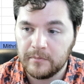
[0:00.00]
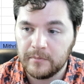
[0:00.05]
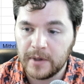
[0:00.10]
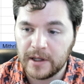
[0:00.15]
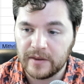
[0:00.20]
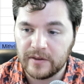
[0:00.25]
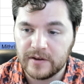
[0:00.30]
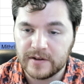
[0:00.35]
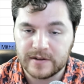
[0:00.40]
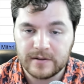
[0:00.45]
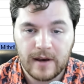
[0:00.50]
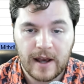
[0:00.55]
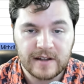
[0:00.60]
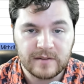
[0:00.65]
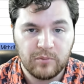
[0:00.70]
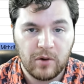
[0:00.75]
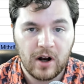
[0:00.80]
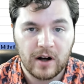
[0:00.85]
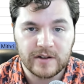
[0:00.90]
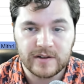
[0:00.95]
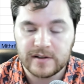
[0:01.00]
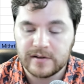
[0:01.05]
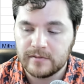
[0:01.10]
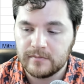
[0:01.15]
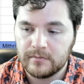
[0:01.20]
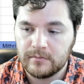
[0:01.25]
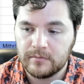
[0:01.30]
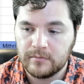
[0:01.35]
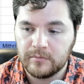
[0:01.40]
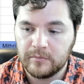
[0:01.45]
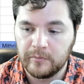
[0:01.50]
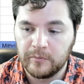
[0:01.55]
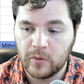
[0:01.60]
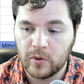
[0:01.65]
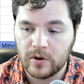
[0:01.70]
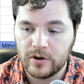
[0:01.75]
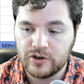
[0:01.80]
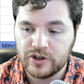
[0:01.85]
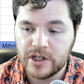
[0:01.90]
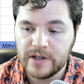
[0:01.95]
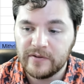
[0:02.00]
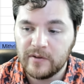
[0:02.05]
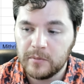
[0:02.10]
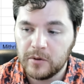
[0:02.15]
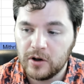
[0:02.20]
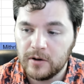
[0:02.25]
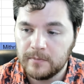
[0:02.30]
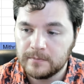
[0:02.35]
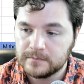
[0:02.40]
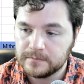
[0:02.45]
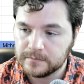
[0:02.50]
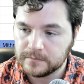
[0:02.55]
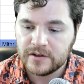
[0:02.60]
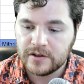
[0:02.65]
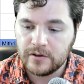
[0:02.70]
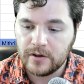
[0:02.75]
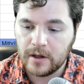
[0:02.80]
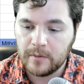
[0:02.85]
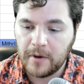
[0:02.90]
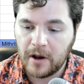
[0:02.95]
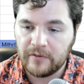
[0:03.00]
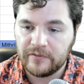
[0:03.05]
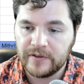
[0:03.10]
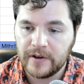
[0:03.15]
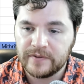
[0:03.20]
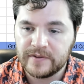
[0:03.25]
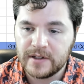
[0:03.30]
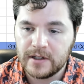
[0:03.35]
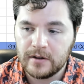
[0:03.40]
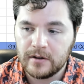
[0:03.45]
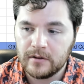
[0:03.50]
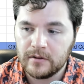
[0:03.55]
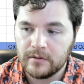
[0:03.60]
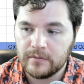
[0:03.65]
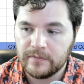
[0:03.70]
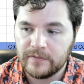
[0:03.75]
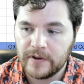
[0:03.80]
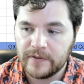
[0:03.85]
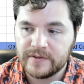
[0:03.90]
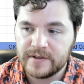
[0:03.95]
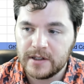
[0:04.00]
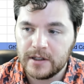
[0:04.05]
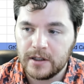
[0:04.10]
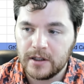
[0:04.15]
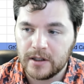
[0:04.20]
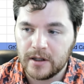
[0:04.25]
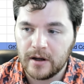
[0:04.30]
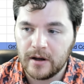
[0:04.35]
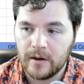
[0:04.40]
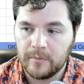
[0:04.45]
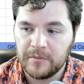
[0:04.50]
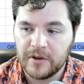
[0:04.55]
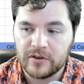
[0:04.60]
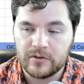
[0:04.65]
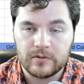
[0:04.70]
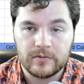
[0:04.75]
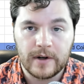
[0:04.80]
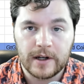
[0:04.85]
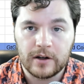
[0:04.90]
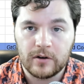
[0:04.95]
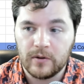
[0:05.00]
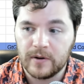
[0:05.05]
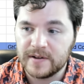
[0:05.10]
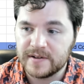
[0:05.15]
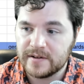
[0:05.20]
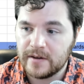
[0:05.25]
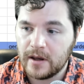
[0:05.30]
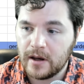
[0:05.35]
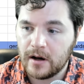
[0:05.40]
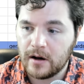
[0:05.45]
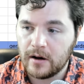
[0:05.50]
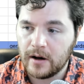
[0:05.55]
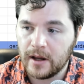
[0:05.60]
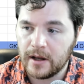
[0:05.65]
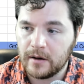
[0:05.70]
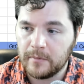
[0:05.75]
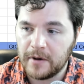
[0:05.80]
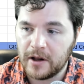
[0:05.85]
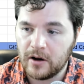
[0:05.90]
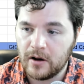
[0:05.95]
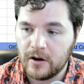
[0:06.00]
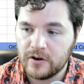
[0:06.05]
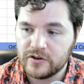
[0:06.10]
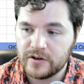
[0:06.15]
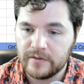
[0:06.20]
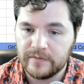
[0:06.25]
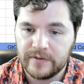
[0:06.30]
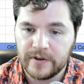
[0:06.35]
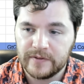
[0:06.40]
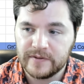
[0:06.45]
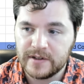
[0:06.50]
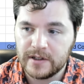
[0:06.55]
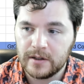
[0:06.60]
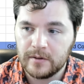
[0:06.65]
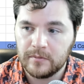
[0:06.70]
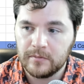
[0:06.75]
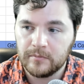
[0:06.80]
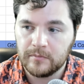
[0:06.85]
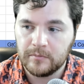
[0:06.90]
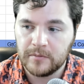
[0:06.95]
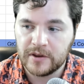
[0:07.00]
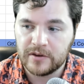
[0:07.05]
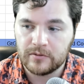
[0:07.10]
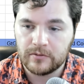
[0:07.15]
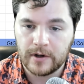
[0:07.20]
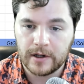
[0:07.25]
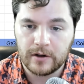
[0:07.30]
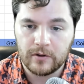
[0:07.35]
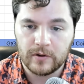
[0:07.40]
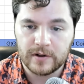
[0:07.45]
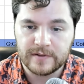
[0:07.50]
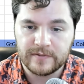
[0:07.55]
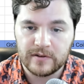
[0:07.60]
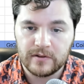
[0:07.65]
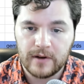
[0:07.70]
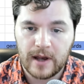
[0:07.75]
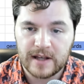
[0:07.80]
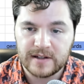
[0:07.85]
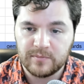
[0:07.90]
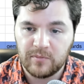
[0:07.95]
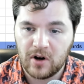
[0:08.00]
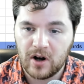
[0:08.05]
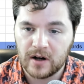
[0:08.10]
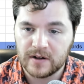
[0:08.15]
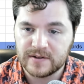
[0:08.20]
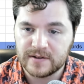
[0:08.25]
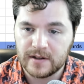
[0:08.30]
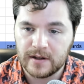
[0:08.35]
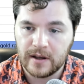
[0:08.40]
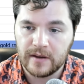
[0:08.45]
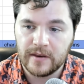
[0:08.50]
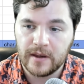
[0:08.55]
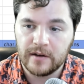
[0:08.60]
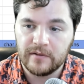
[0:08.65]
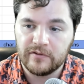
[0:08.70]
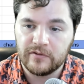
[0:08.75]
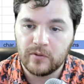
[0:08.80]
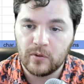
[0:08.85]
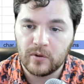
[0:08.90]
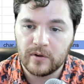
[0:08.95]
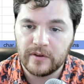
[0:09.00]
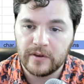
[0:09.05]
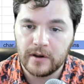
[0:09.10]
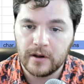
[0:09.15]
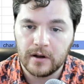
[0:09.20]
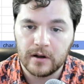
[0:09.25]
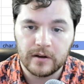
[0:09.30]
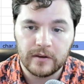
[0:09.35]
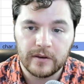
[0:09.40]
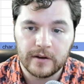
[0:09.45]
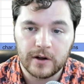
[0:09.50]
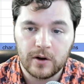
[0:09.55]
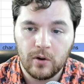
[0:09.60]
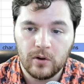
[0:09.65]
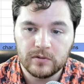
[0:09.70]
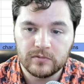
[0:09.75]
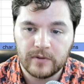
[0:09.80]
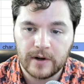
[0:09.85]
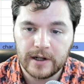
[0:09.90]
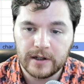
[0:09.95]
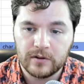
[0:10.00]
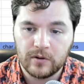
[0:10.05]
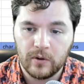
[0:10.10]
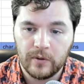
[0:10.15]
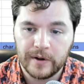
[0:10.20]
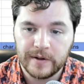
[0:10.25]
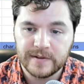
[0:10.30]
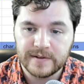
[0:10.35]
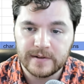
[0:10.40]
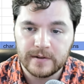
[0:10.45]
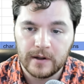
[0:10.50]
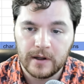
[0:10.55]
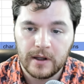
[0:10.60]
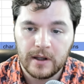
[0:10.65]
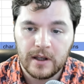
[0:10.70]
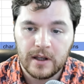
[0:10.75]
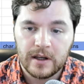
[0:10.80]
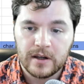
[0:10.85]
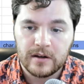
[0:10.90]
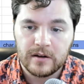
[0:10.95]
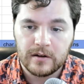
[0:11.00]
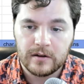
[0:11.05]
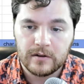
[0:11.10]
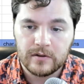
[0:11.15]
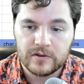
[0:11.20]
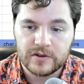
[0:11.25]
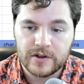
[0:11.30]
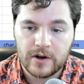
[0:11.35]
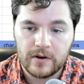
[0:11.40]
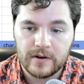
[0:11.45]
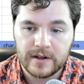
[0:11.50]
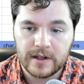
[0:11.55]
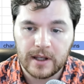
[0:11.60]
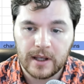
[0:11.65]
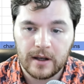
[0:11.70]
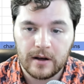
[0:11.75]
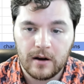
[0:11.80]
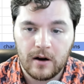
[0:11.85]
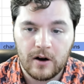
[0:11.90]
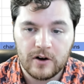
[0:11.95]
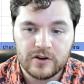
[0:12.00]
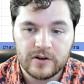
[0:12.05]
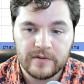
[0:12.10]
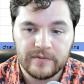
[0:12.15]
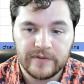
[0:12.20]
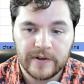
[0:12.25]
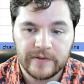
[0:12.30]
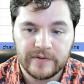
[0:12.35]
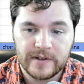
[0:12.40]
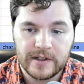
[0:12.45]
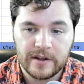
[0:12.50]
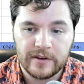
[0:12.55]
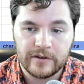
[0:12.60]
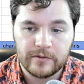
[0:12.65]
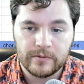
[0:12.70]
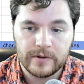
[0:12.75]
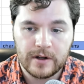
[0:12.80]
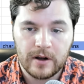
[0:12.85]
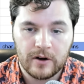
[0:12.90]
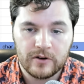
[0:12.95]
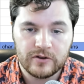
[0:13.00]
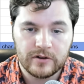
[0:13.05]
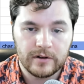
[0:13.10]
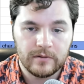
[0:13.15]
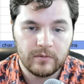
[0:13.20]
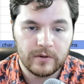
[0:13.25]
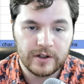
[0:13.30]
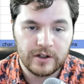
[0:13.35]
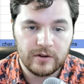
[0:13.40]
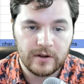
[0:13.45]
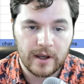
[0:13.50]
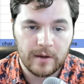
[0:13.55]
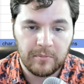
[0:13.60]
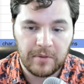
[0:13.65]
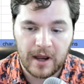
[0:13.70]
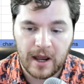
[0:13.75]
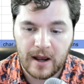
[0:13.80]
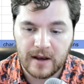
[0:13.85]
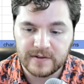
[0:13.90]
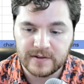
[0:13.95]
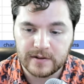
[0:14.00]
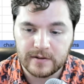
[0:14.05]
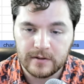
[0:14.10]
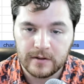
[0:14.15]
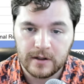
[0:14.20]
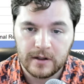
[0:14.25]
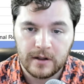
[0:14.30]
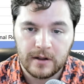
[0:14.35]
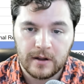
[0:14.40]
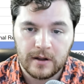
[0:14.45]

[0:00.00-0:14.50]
make this last box more achievable. So you get about 50 Mithril Raid coins there, and about 150 Mithril Raid coins for the last box. And then for the Gold Raid coins, you're starting to get 150 and 300 when you get past